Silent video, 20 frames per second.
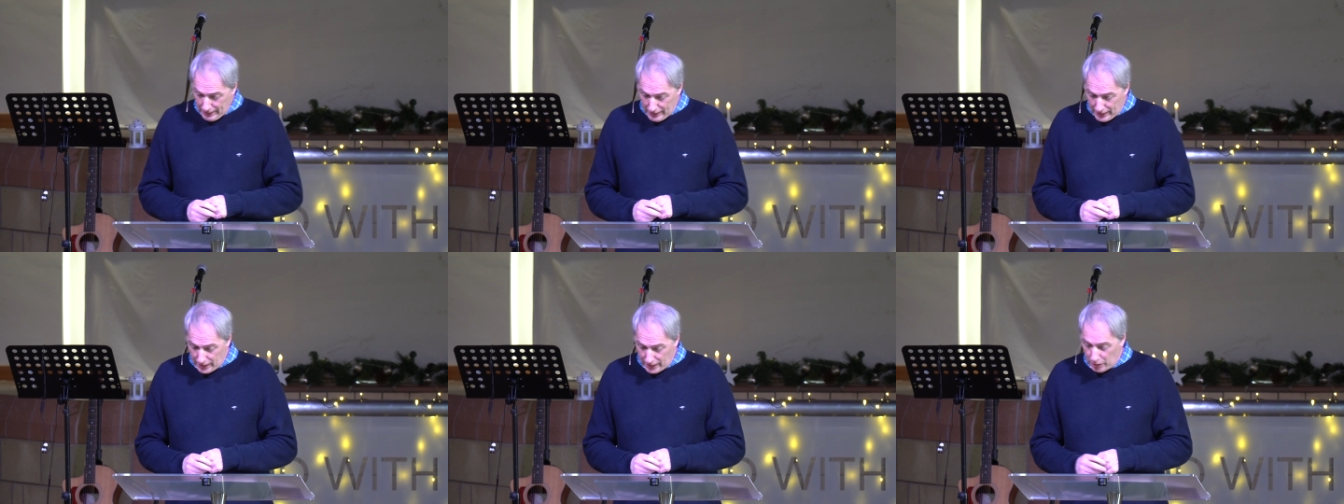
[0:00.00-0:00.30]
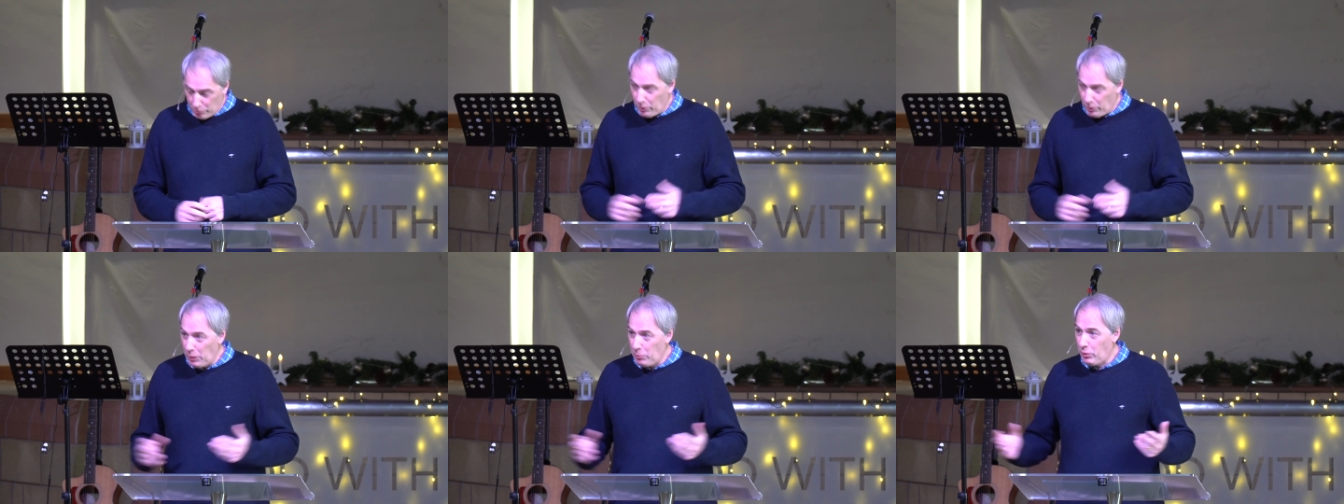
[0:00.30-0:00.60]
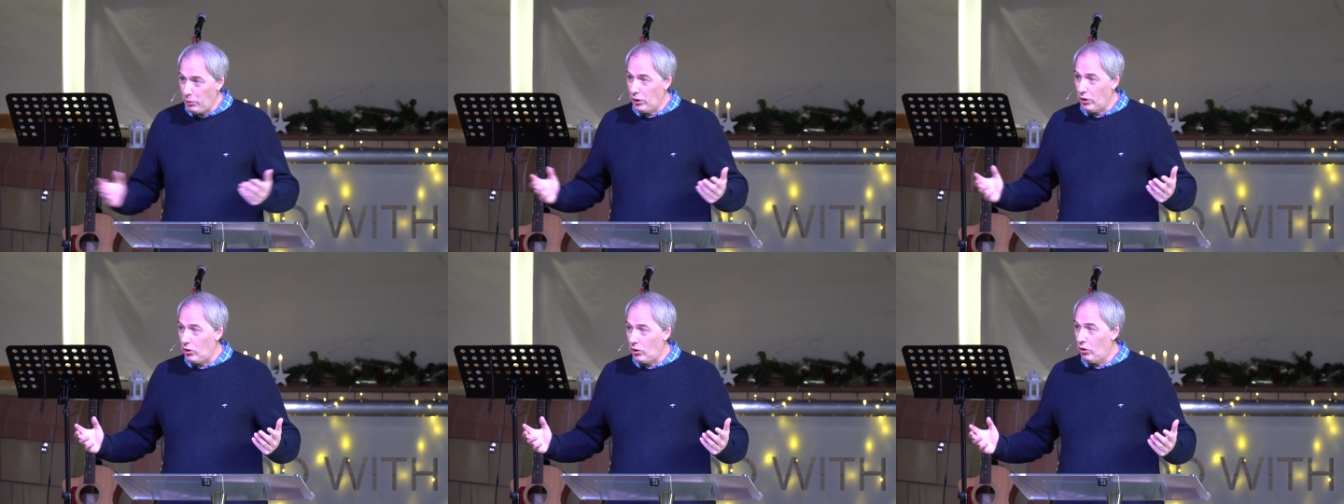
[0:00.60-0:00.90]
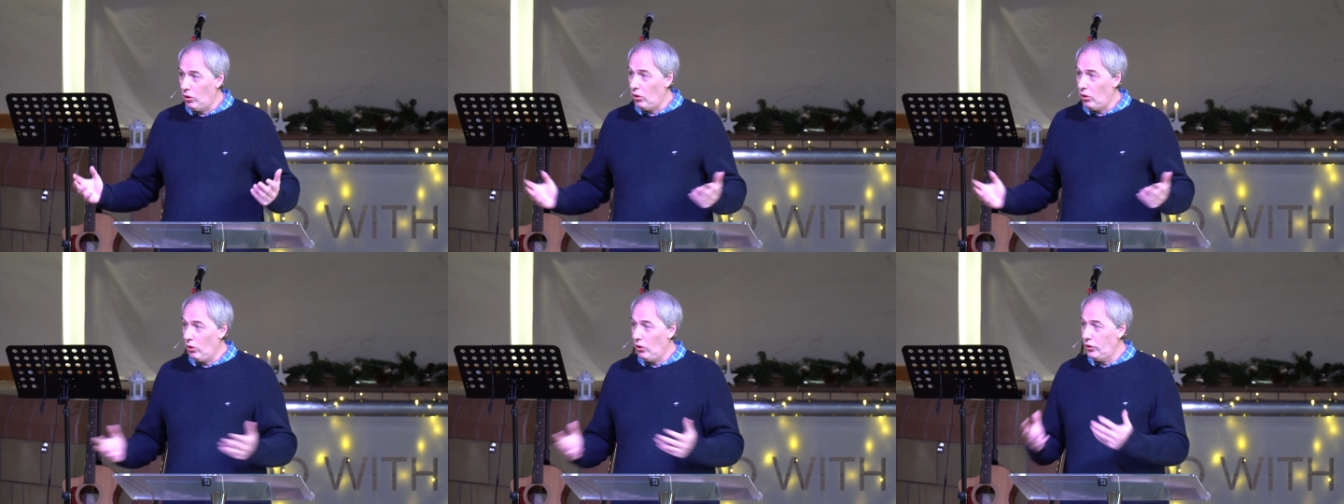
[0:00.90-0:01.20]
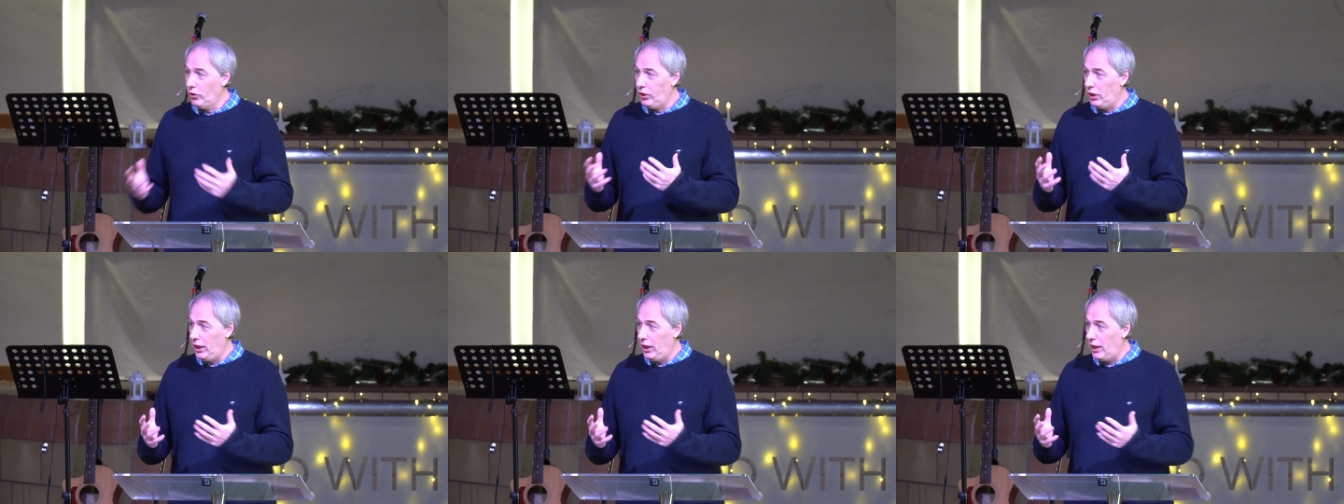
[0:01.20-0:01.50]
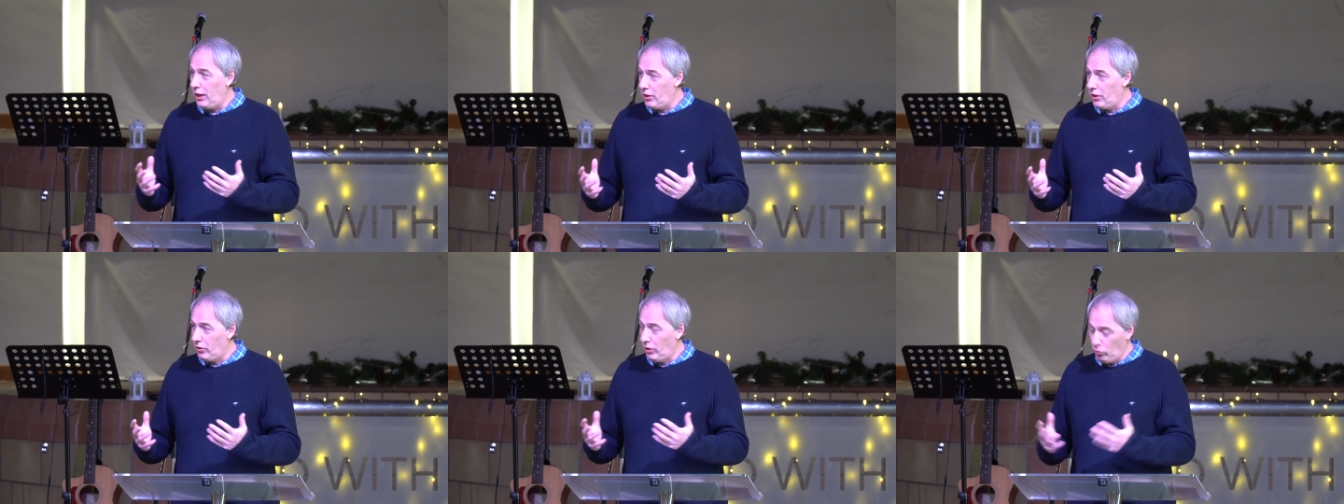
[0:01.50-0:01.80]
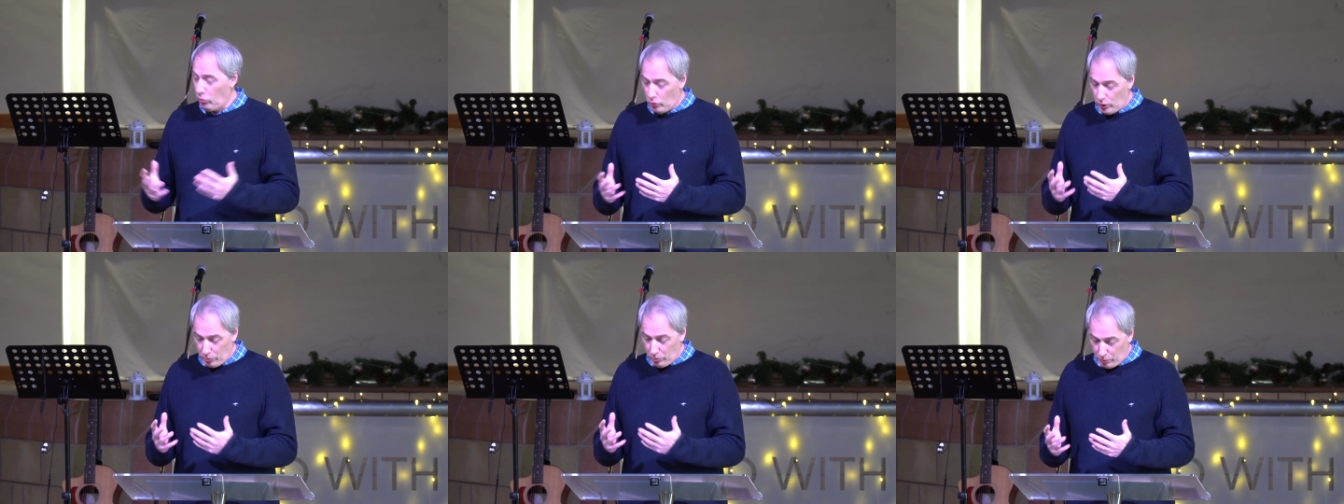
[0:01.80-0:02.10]
And the people are all together
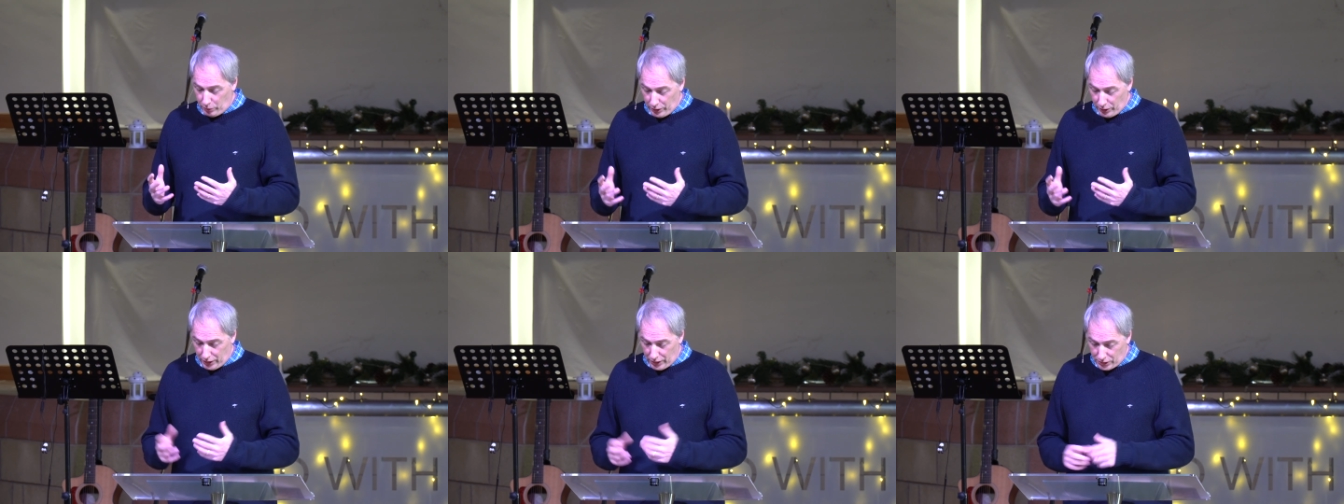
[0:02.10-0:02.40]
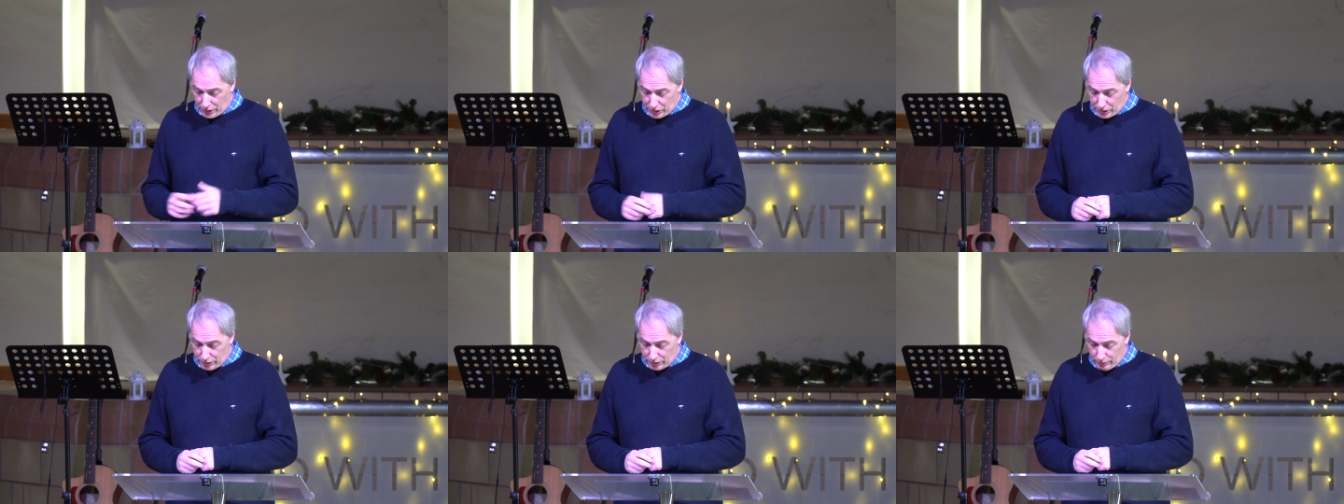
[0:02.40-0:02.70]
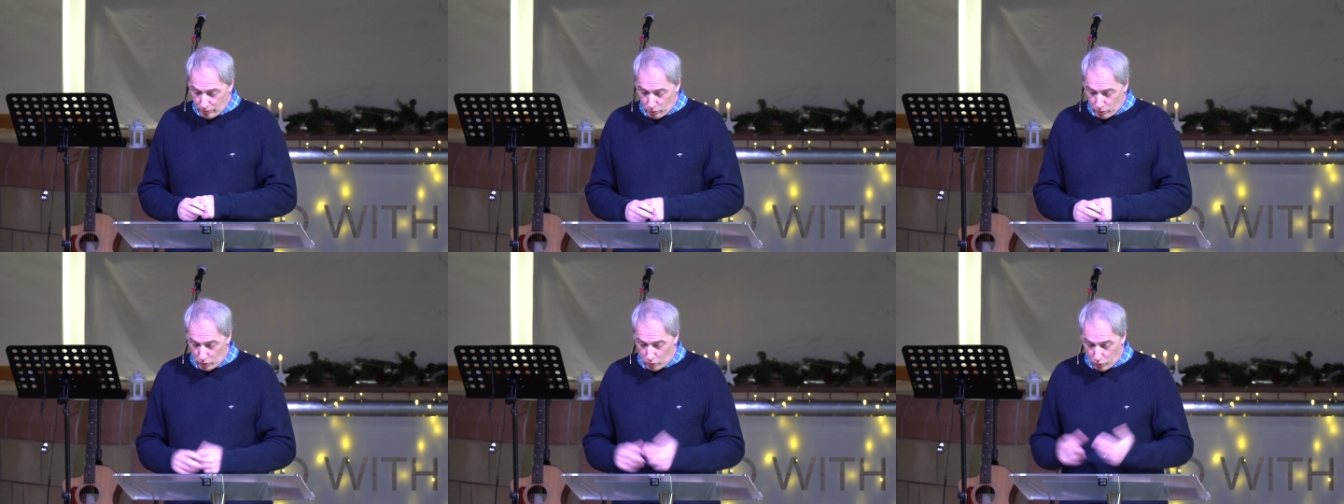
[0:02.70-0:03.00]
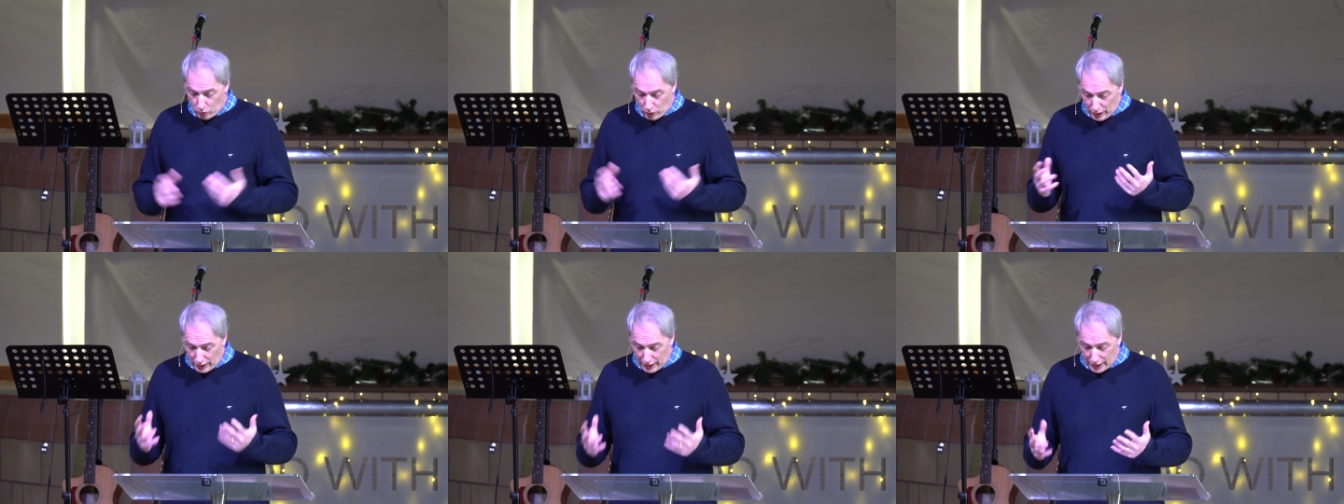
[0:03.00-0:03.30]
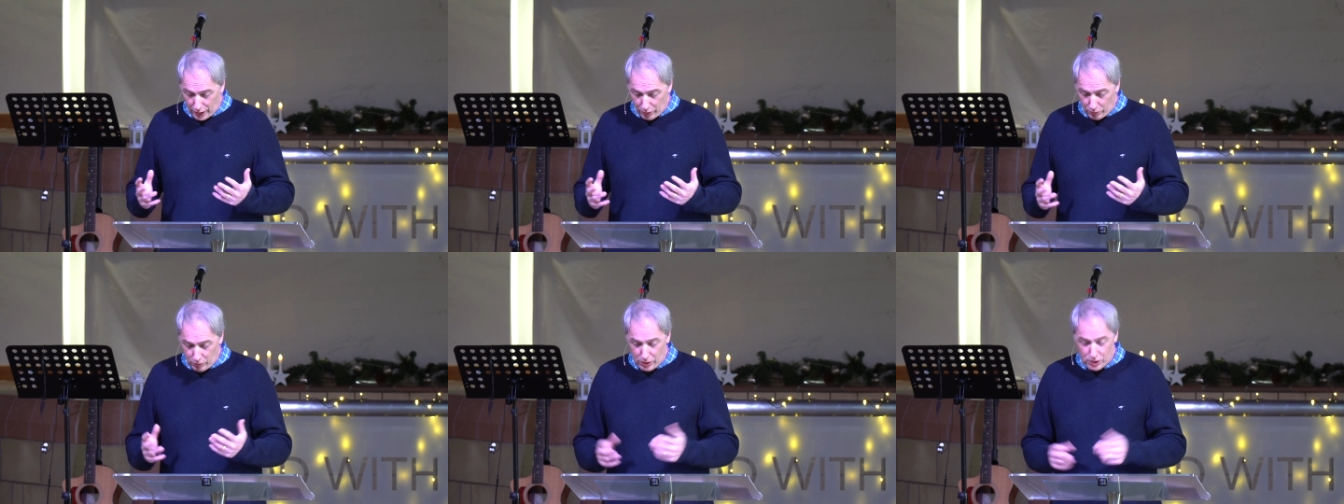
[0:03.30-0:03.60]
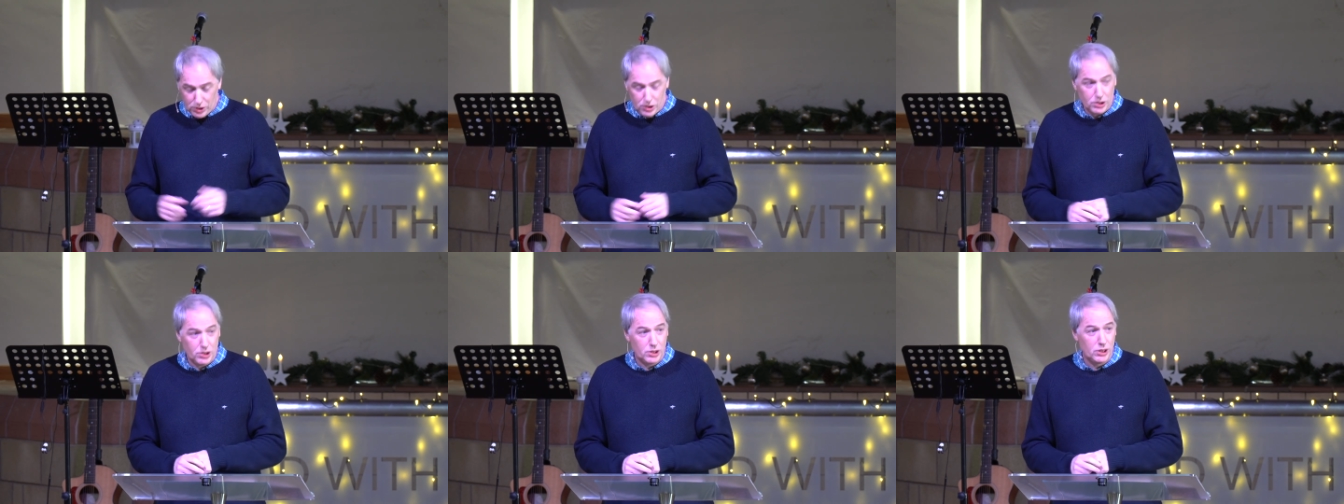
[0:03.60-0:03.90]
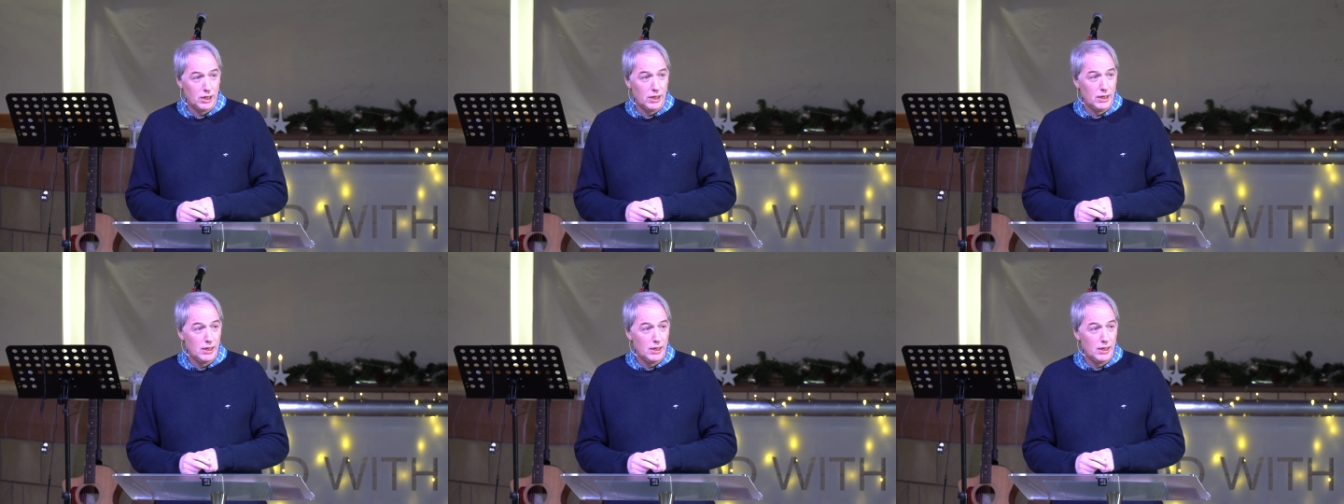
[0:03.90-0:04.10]
in one place with one language